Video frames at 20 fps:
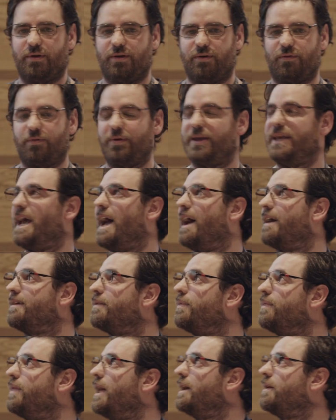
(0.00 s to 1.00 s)

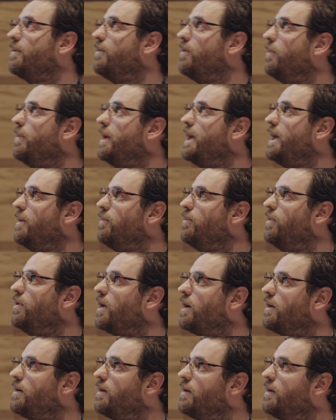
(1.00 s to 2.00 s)
React thing will be
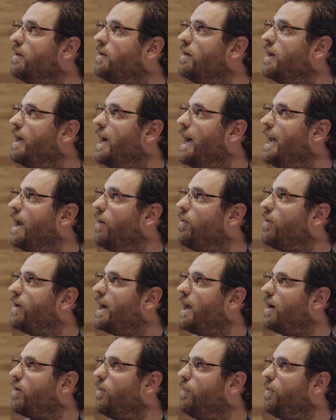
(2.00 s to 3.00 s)
button, and I will
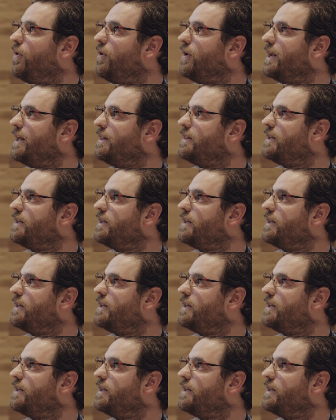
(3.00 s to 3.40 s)
get a component.